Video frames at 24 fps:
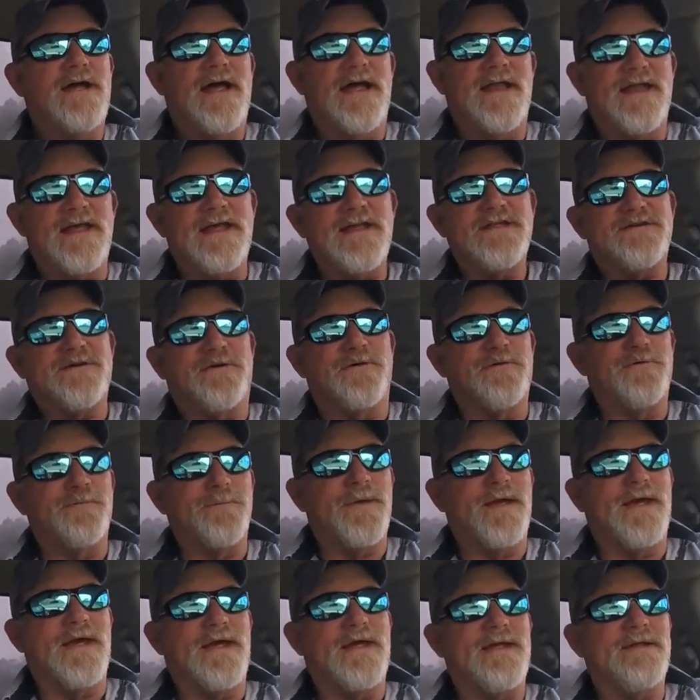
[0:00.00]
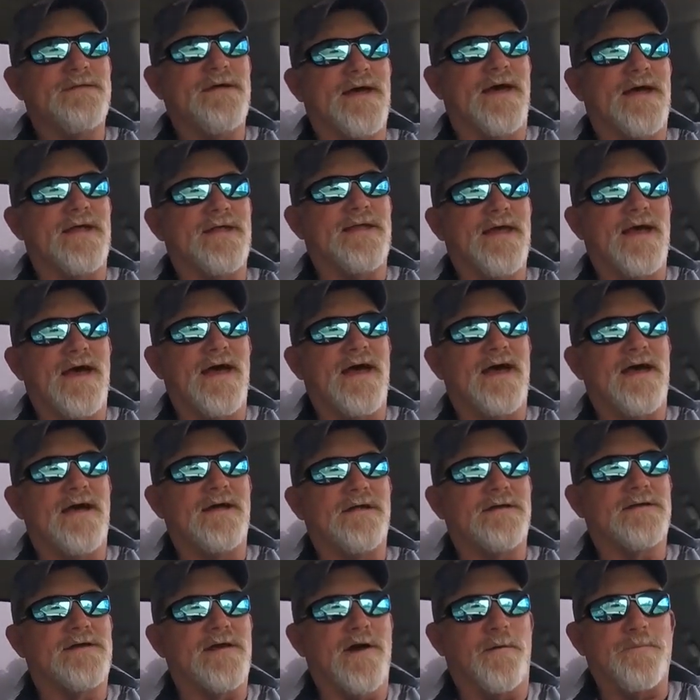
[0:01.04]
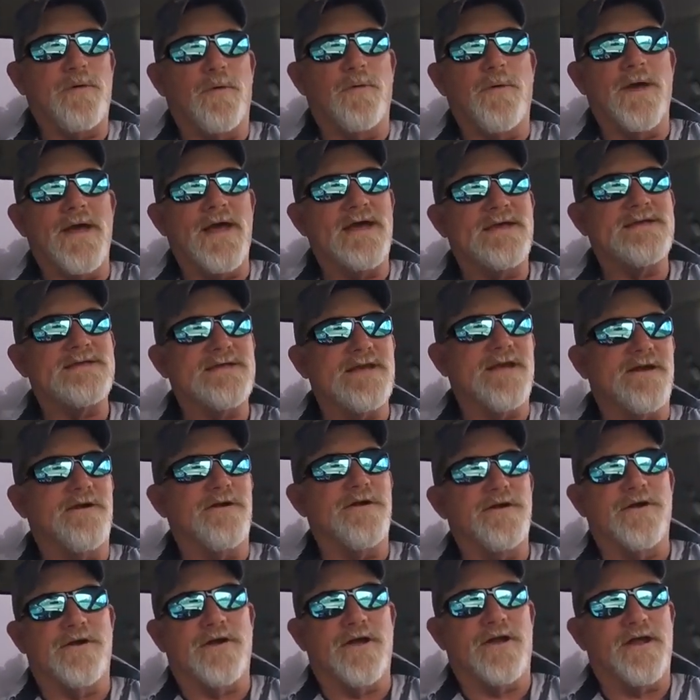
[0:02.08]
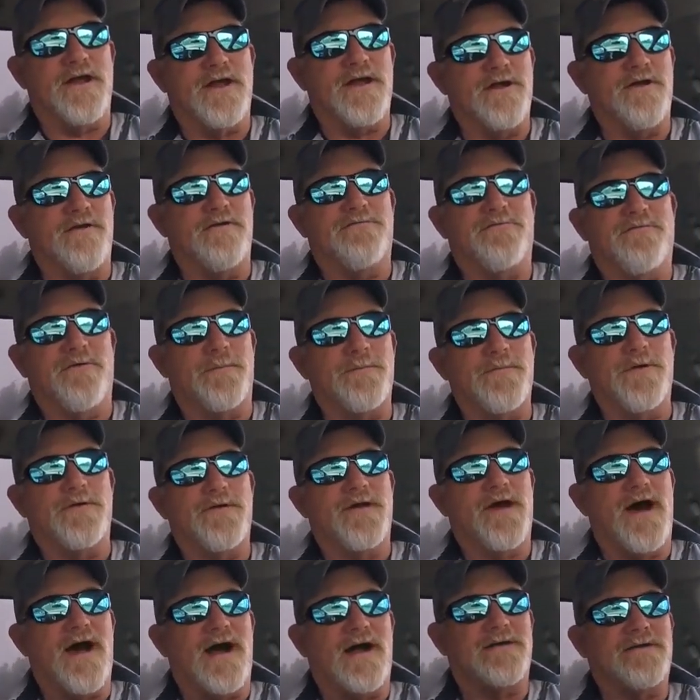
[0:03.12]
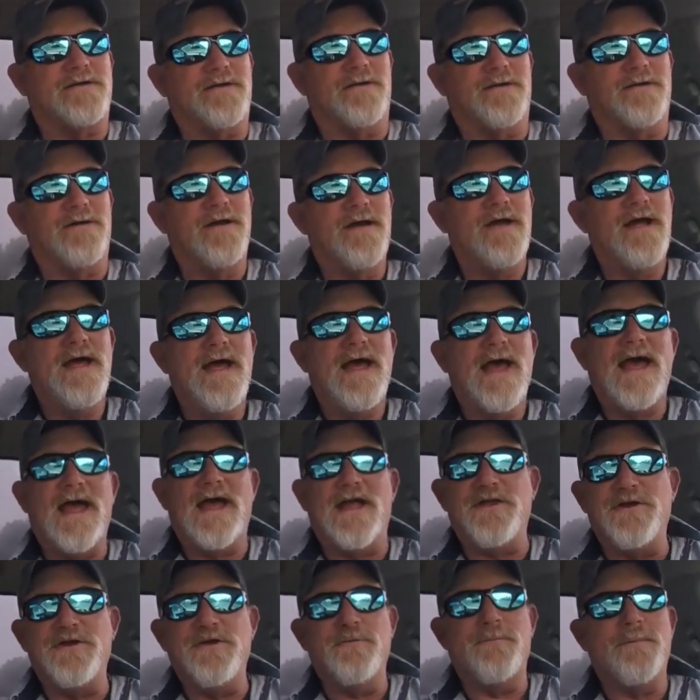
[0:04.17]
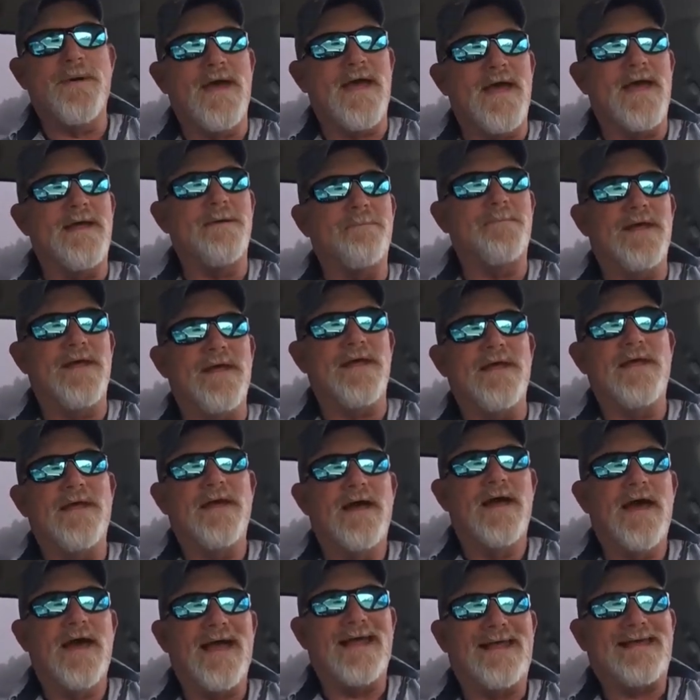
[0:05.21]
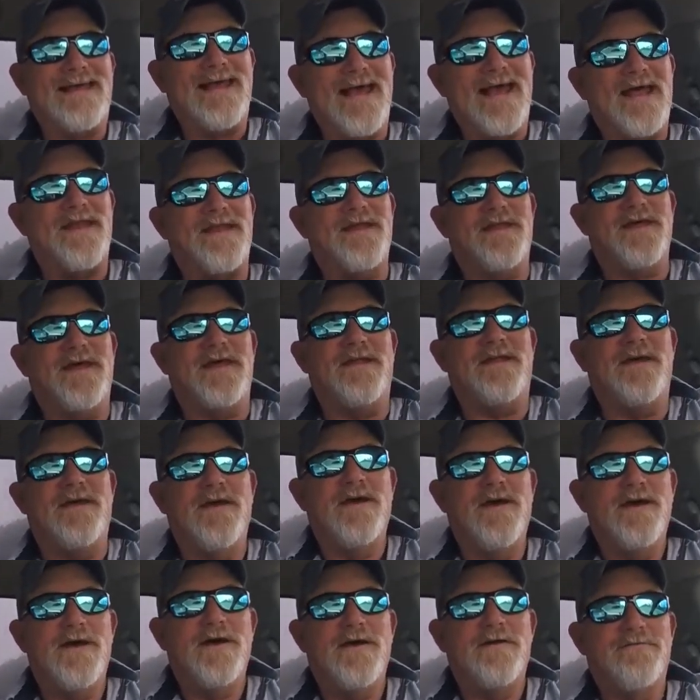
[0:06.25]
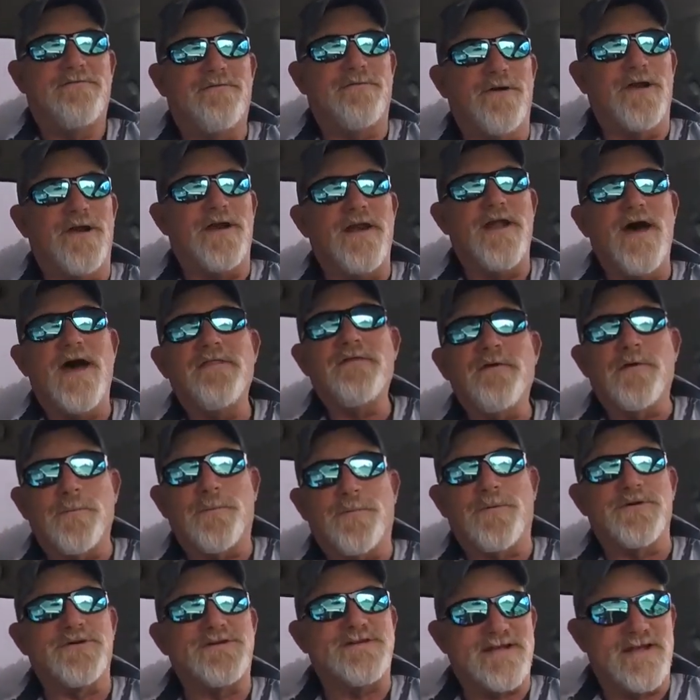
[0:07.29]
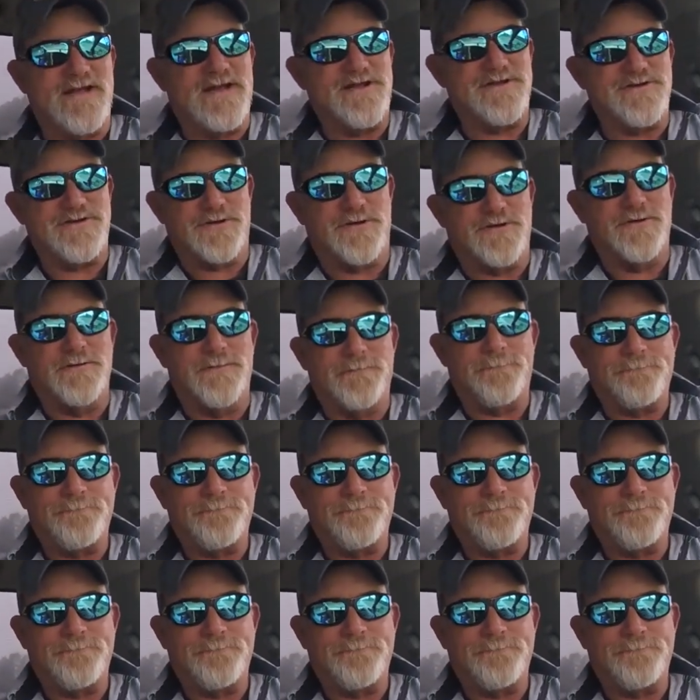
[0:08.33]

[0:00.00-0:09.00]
And he told me that, yeah, a couple weeks here, you're going to hear from your doctor, and you may be a candidate for another procedure